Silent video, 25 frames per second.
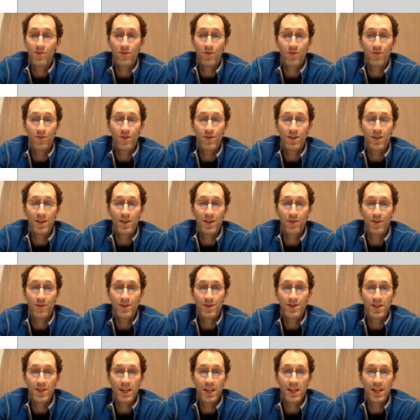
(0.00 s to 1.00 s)
really
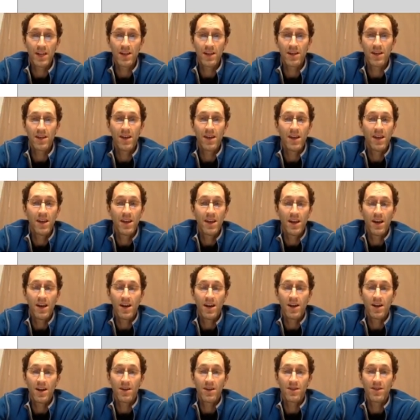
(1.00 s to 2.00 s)
originated,
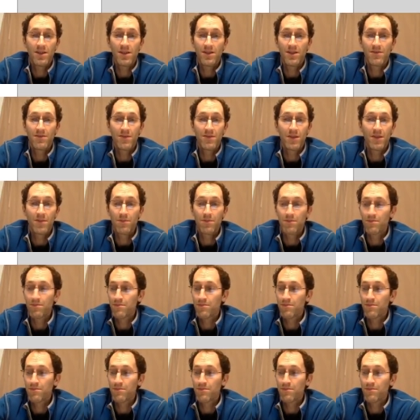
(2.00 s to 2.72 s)
the